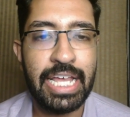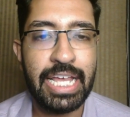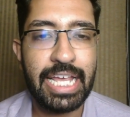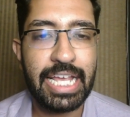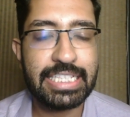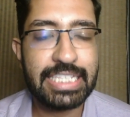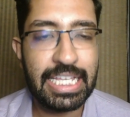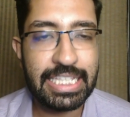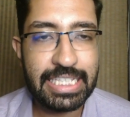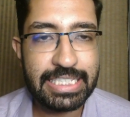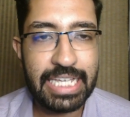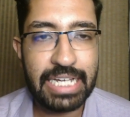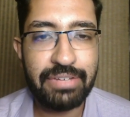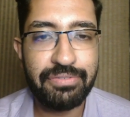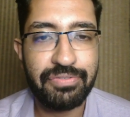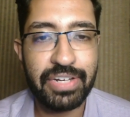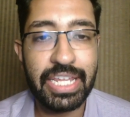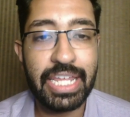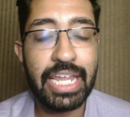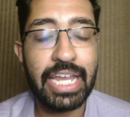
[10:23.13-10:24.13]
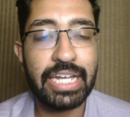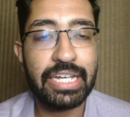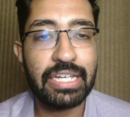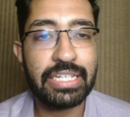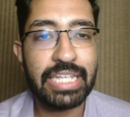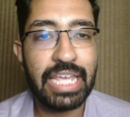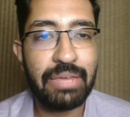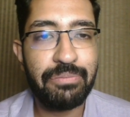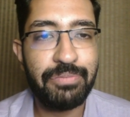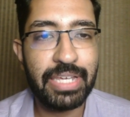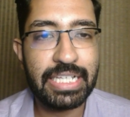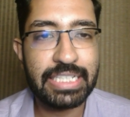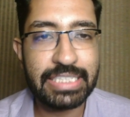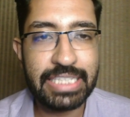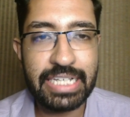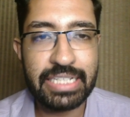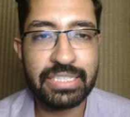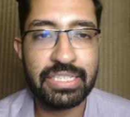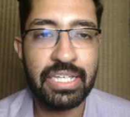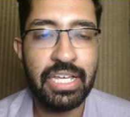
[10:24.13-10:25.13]
Is, as I said, free hit in Game Week
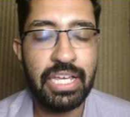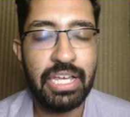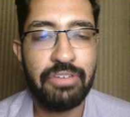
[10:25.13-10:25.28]
6,